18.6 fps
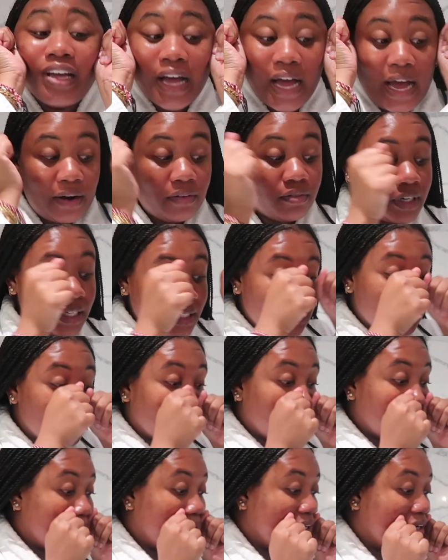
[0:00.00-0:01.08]
I read
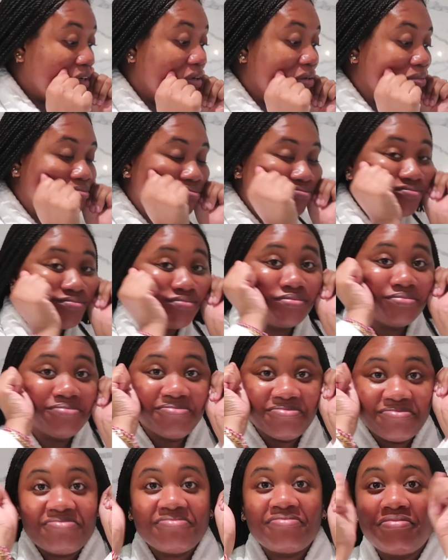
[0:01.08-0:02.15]
somewhere
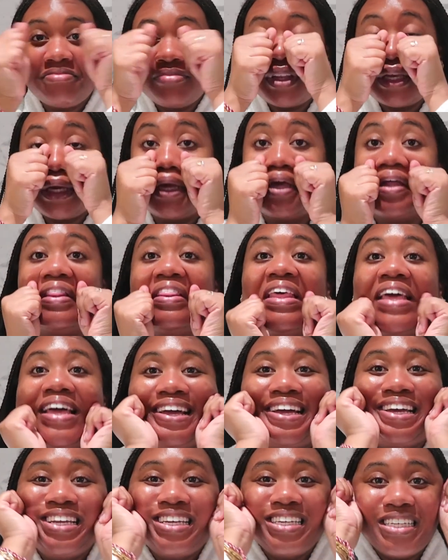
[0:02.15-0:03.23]

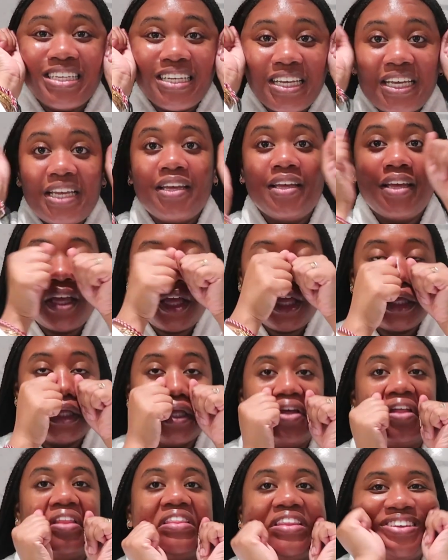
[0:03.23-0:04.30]
that
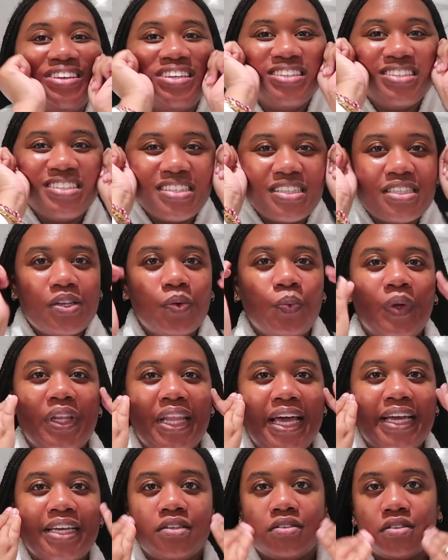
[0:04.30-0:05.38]
this will
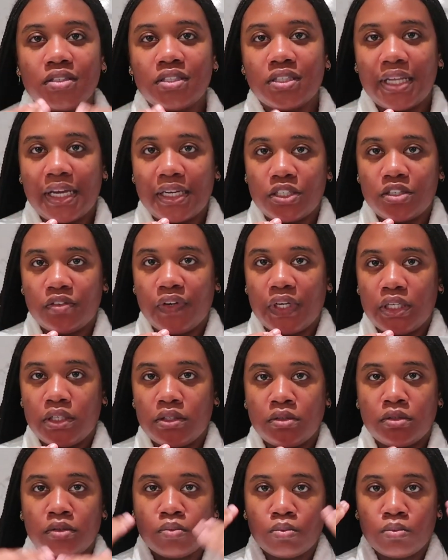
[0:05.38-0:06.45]
like snatch your
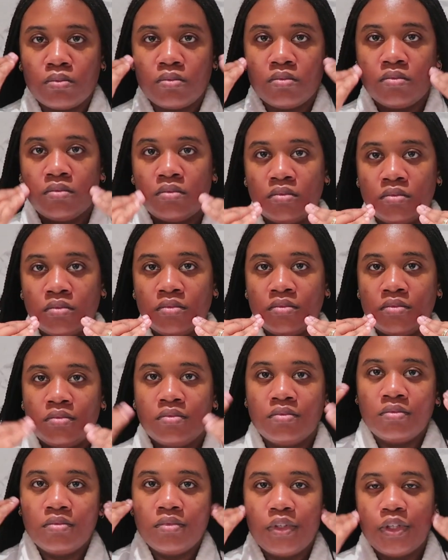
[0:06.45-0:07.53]
face,
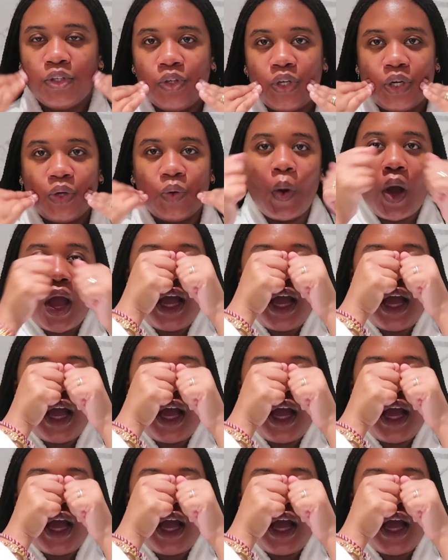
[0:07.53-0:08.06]
you know?